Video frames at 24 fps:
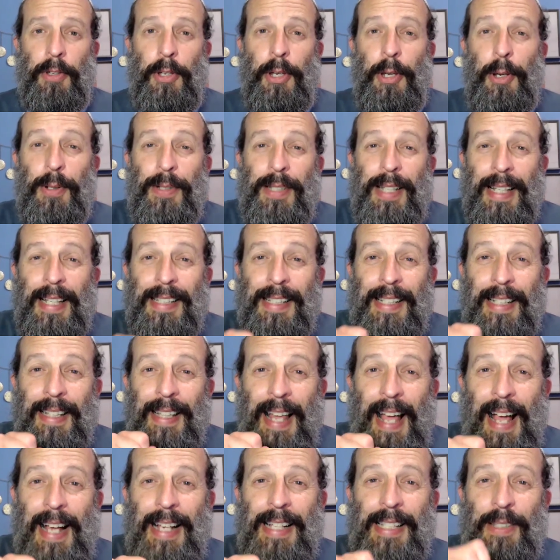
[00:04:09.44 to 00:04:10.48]
to use his
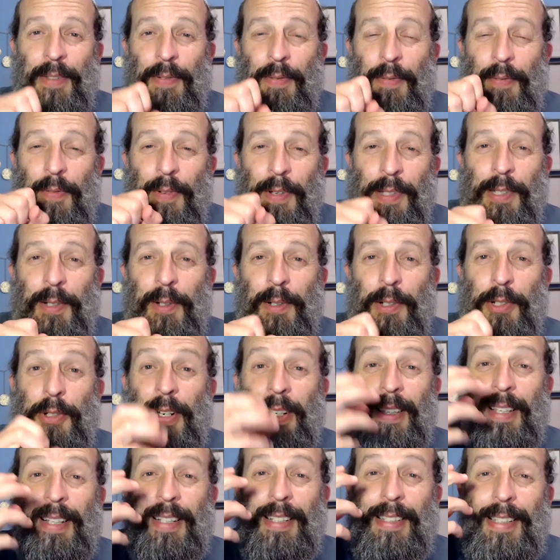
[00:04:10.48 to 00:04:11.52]
last physical
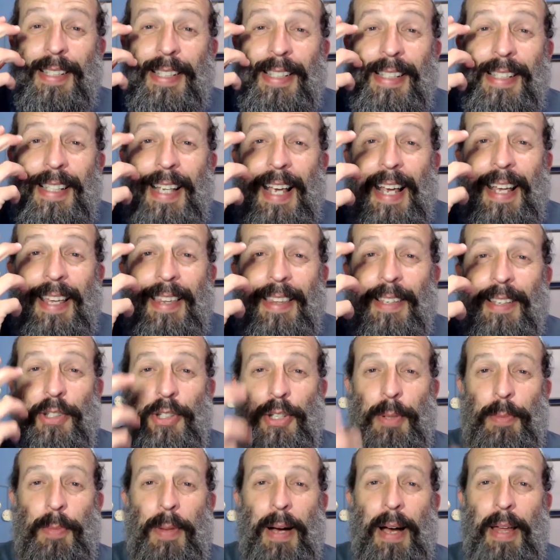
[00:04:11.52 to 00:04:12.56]
strength to say the
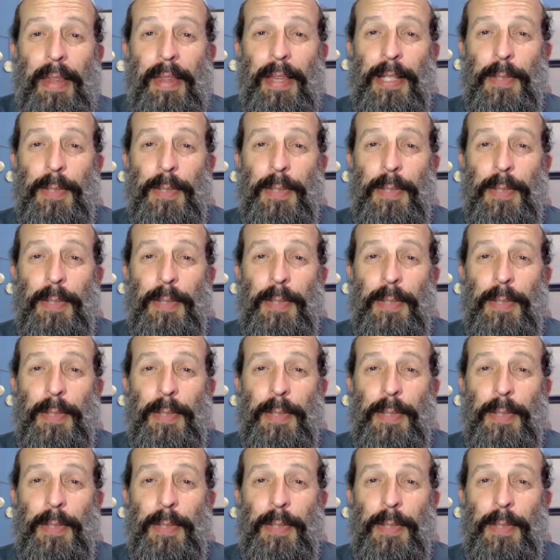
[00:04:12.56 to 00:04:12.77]
Shema,